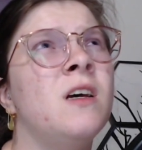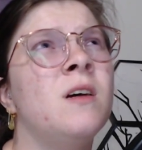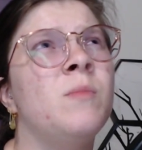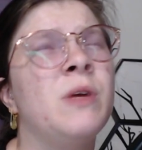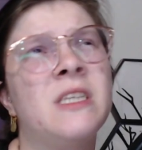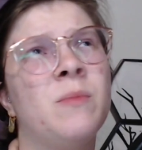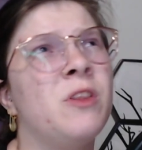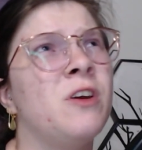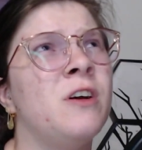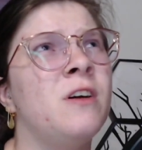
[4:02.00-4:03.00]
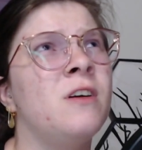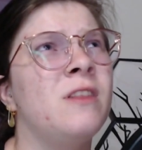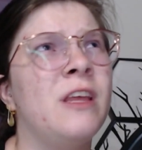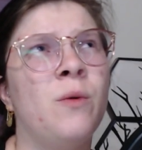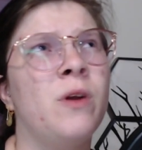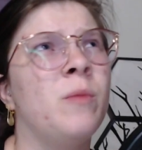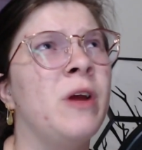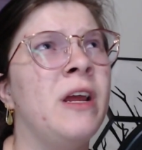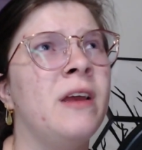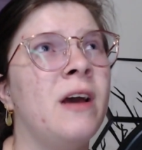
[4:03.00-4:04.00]
breaks up with her. They go on a
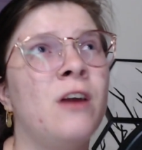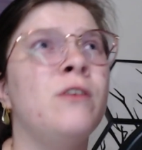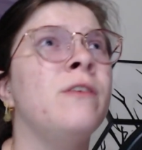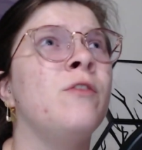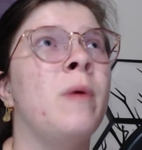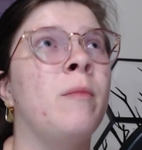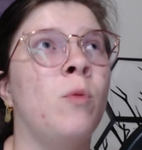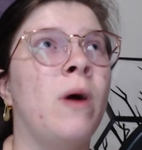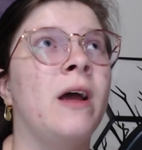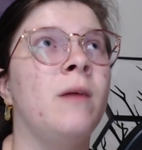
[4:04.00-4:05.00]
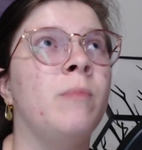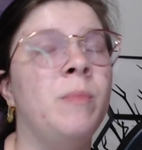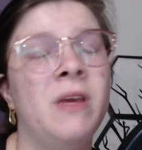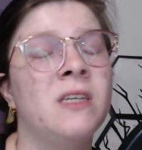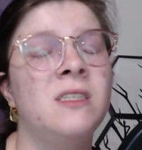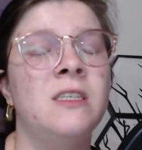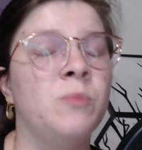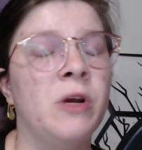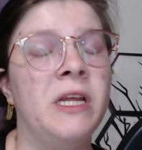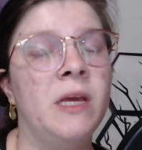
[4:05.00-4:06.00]
break. I don't even remember why, but because he's
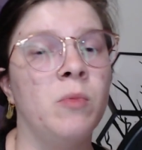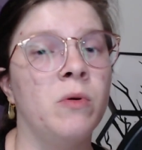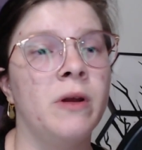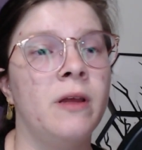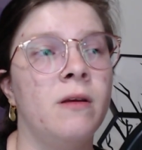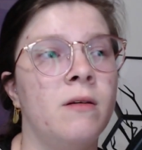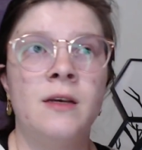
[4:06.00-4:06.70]
brainy and boring.